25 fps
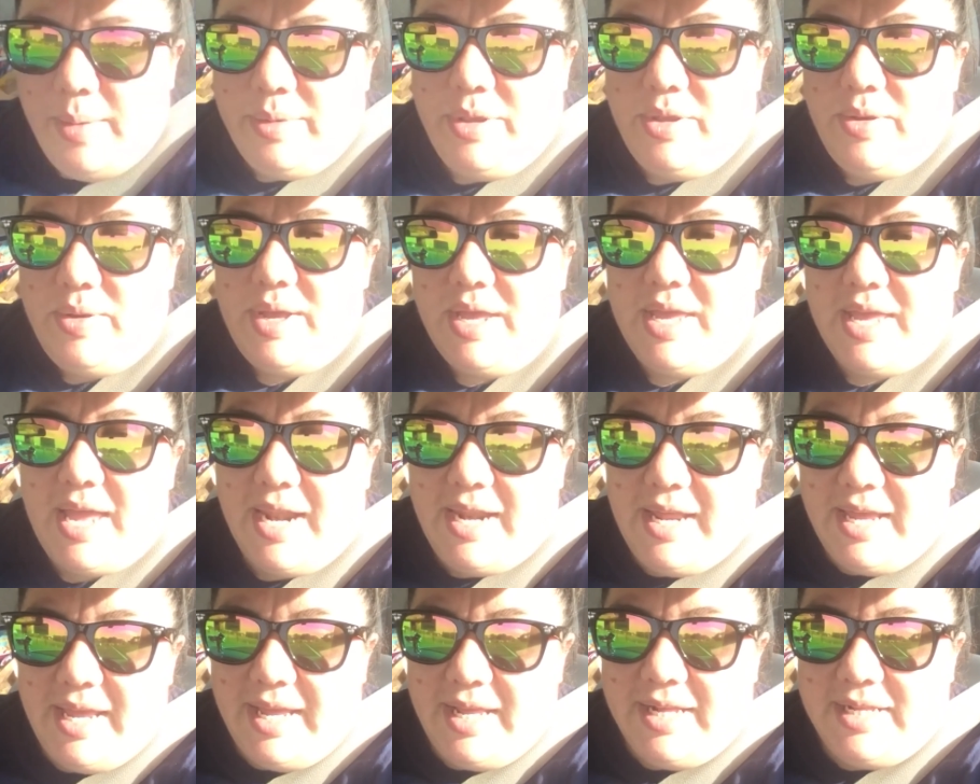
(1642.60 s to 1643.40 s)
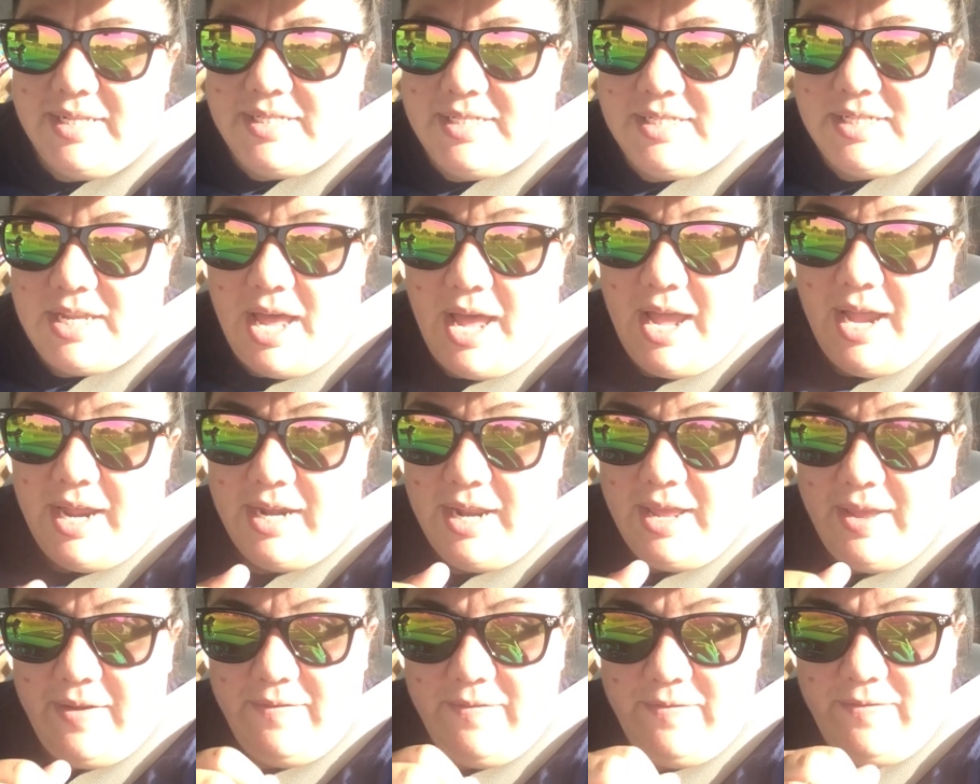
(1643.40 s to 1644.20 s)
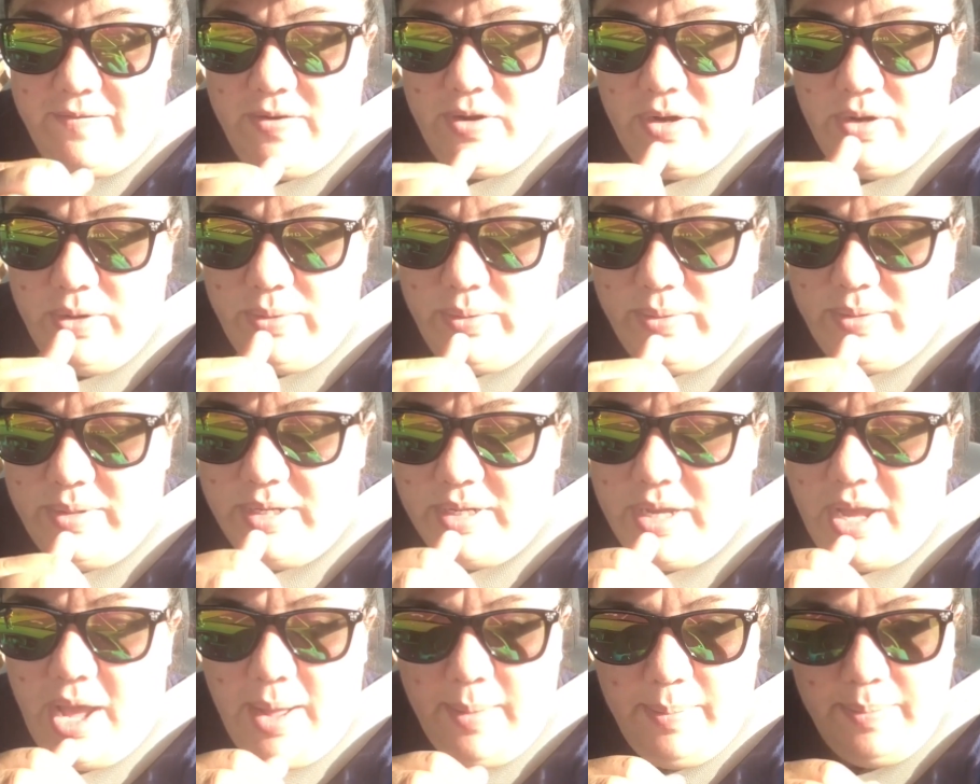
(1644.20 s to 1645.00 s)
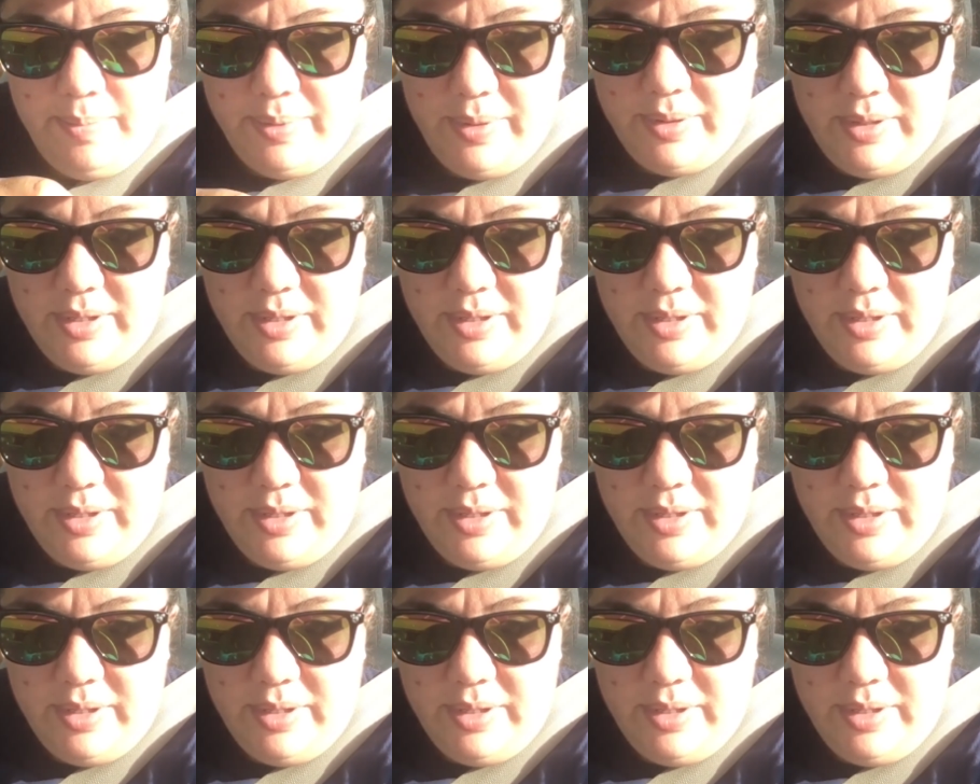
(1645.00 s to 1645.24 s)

You could get it inside a flute cup,